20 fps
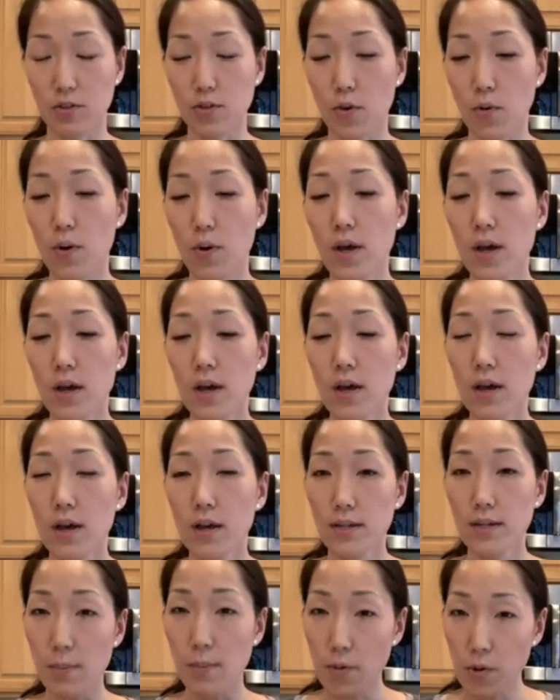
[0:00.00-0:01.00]
So
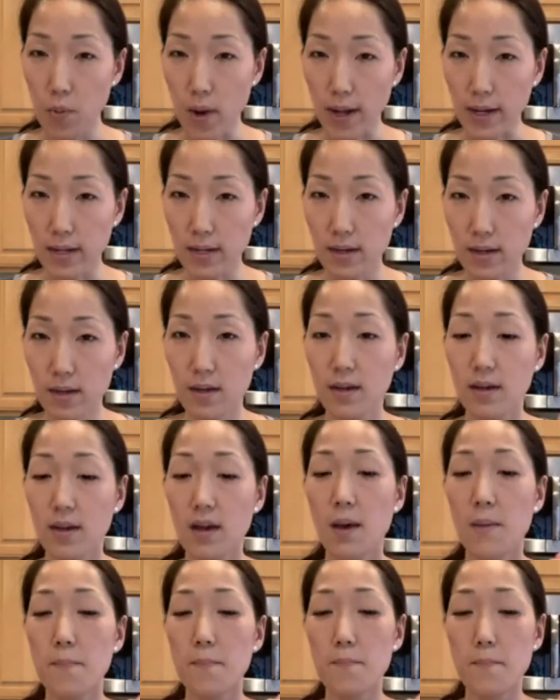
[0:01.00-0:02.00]
number 1,
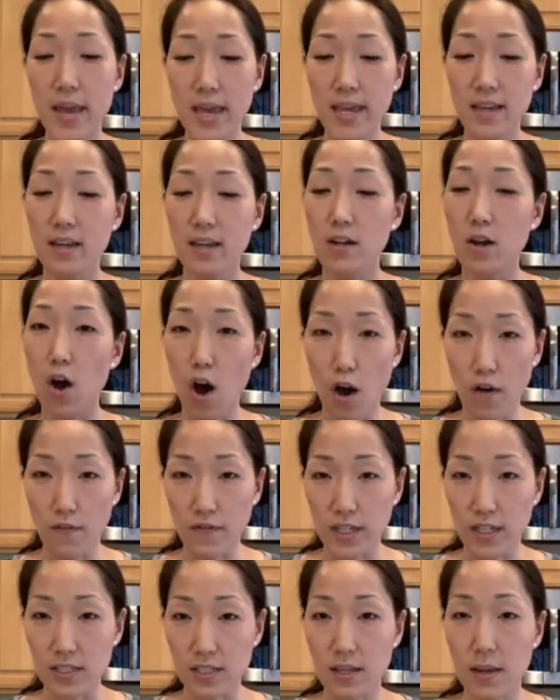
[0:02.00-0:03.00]
make it
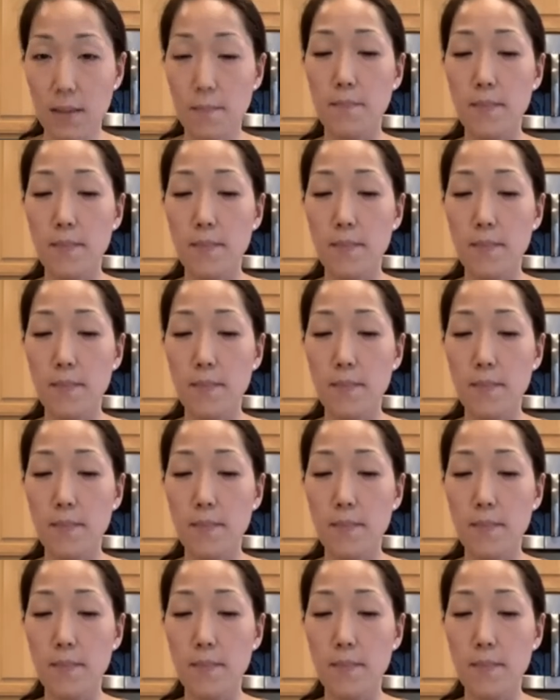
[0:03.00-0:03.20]
obvious.